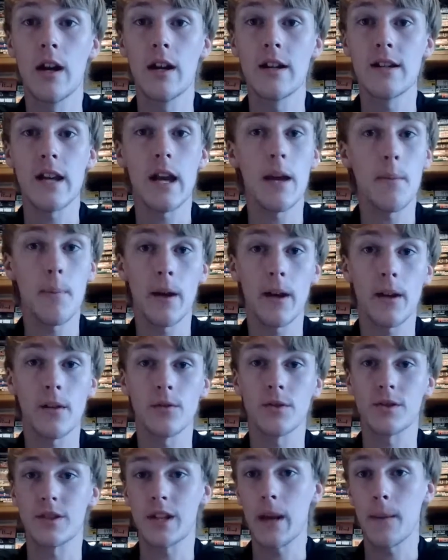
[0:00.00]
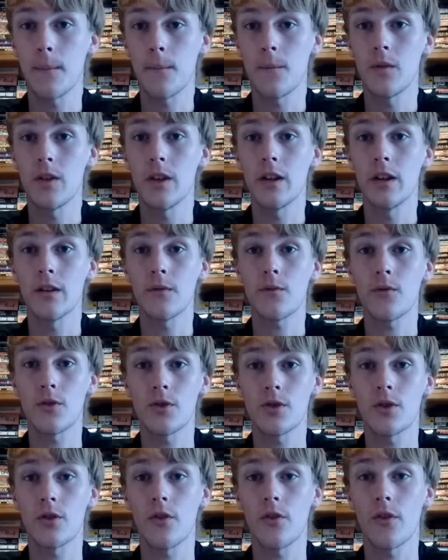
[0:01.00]
tape ankles, tape feet for
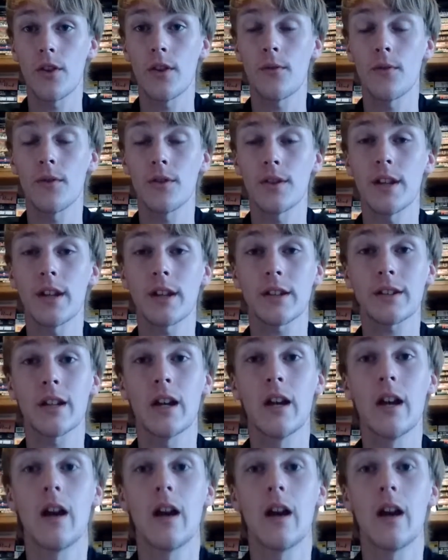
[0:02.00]
certain different things.